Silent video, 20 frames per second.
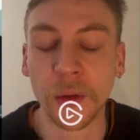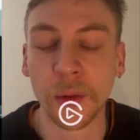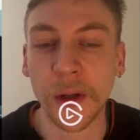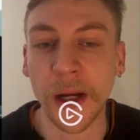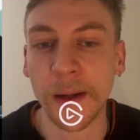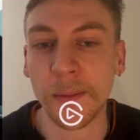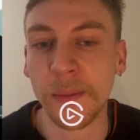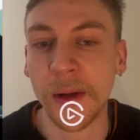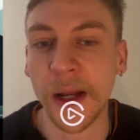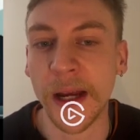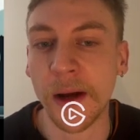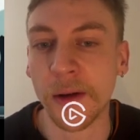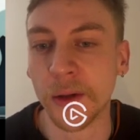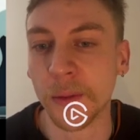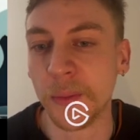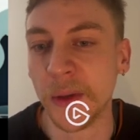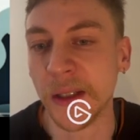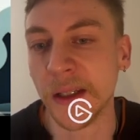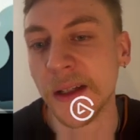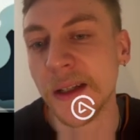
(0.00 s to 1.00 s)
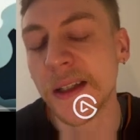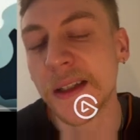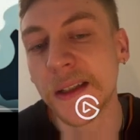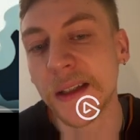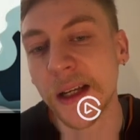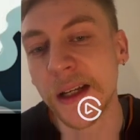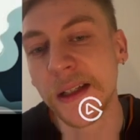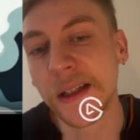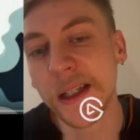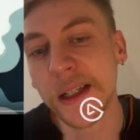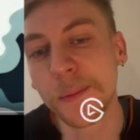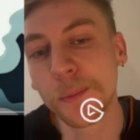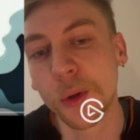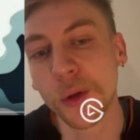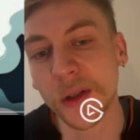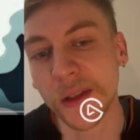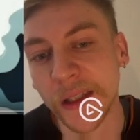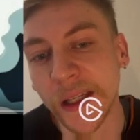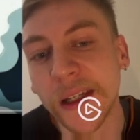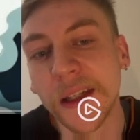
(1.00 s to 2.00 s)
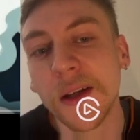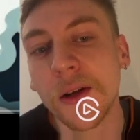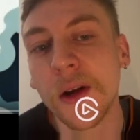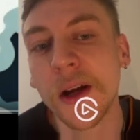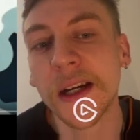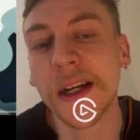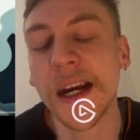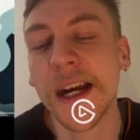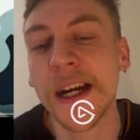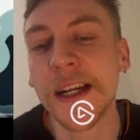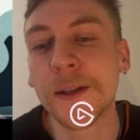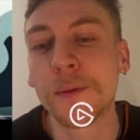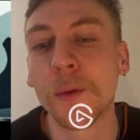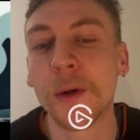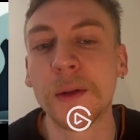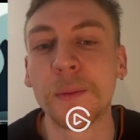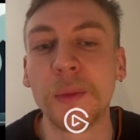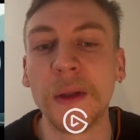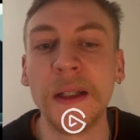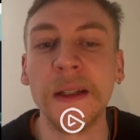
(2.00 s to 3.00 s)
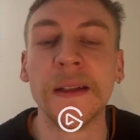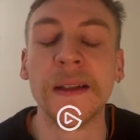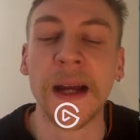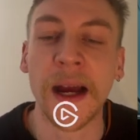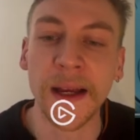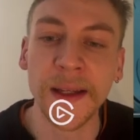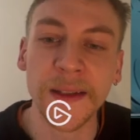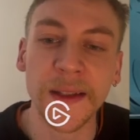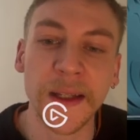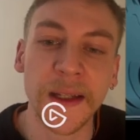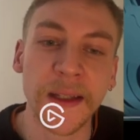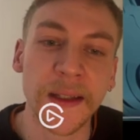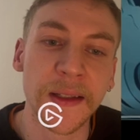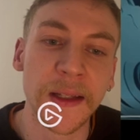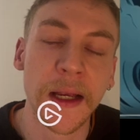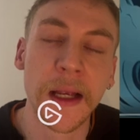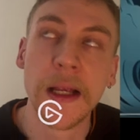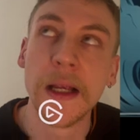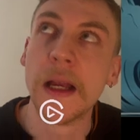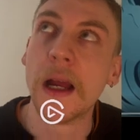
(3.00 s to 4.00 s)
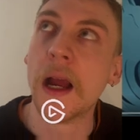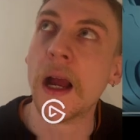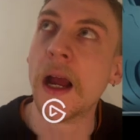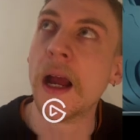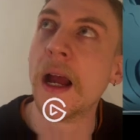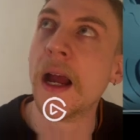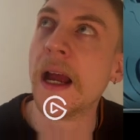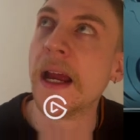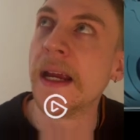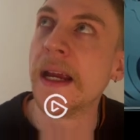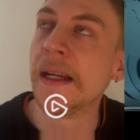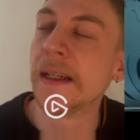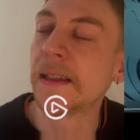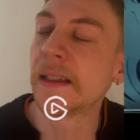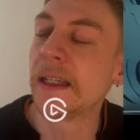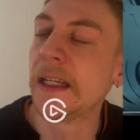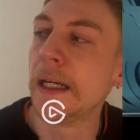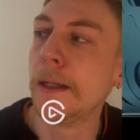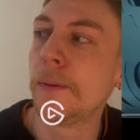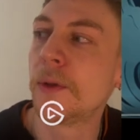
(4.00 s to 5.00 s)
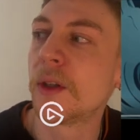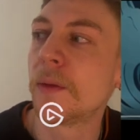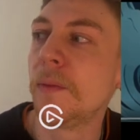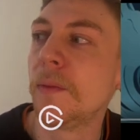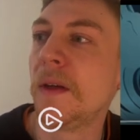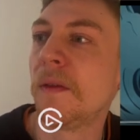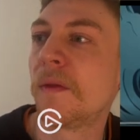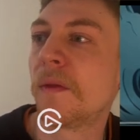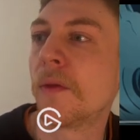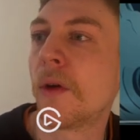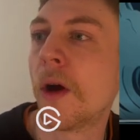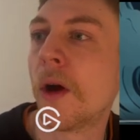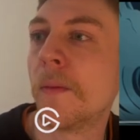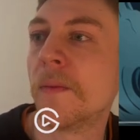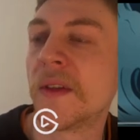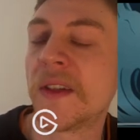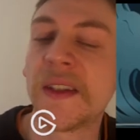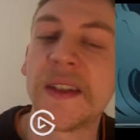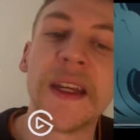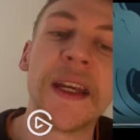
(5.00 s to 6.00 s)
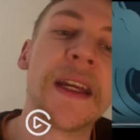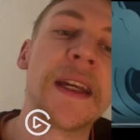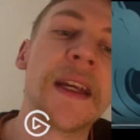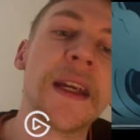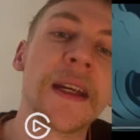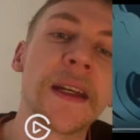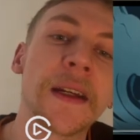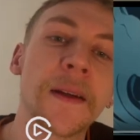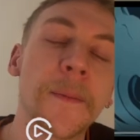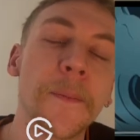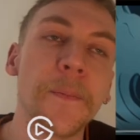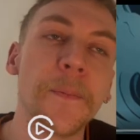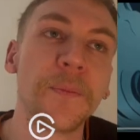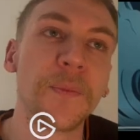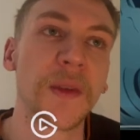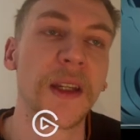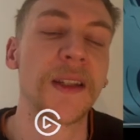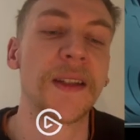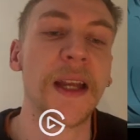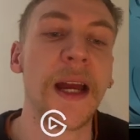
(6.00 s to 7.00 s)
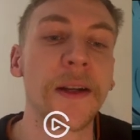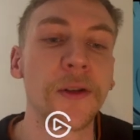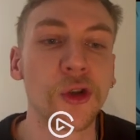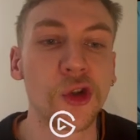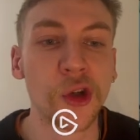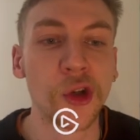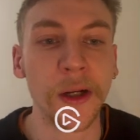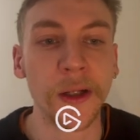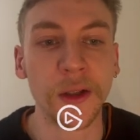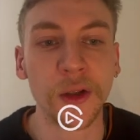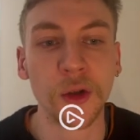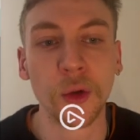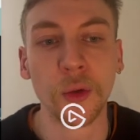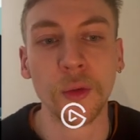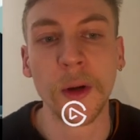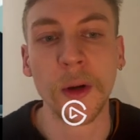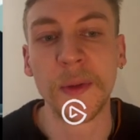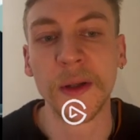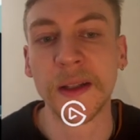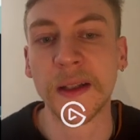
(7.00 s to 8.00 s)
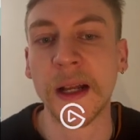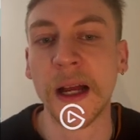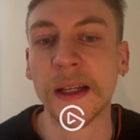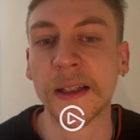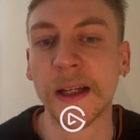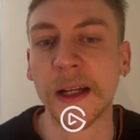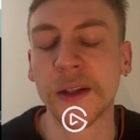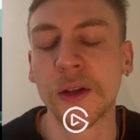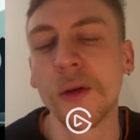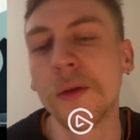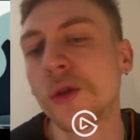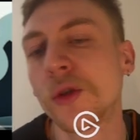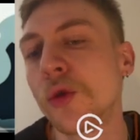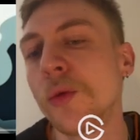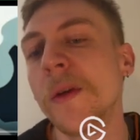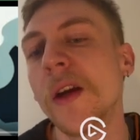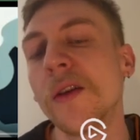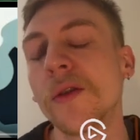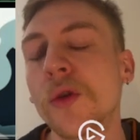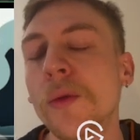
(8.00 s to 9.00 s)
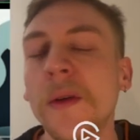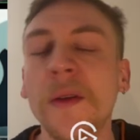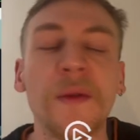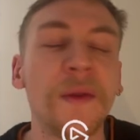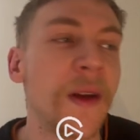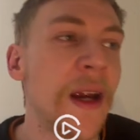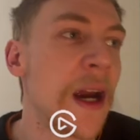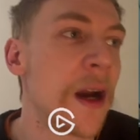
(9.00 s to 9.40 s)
play out a Pete. In this particular case, what Pete does is it keeps me from singing Sudden Chill to rip his last card. So to be fair,